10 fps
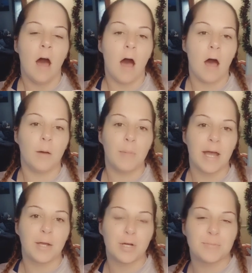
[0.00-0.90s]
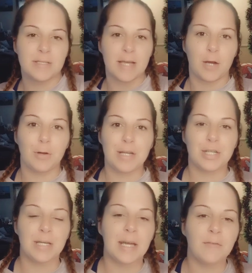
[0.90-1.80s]
Um, my Christmas
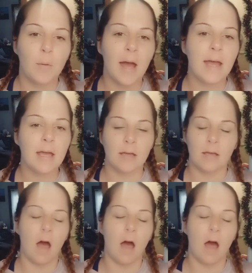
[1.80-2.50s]
decoration giveaway.